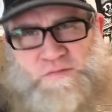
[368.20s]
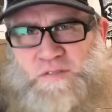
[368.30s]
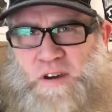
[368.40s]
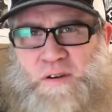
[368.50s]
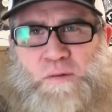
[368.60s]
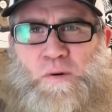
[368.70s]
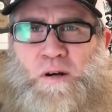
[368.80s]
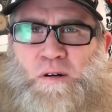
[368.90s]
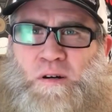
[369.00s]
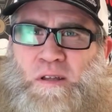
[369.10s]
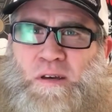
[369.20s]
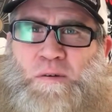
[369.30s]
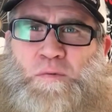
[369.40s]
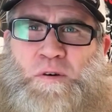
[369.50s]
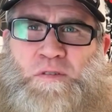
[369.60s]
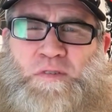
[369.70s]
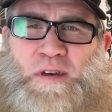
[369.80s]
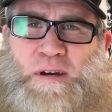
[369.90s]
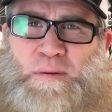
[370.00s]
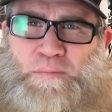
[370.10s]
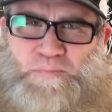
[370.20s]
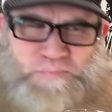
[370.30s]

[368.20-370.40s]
very well with um,